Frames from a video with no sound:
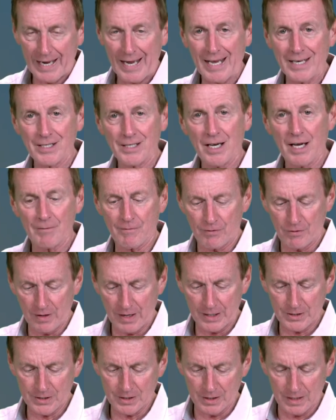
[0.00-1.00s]
and not
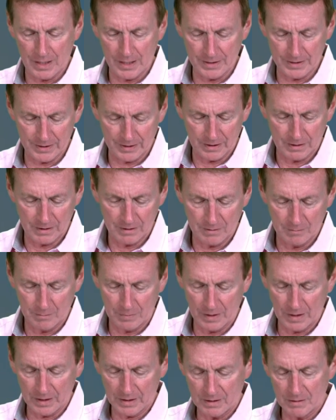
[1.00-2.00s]
fragilizing,
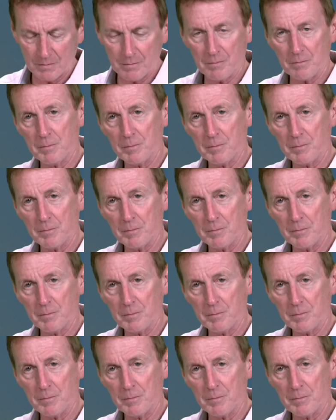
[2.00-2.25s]
but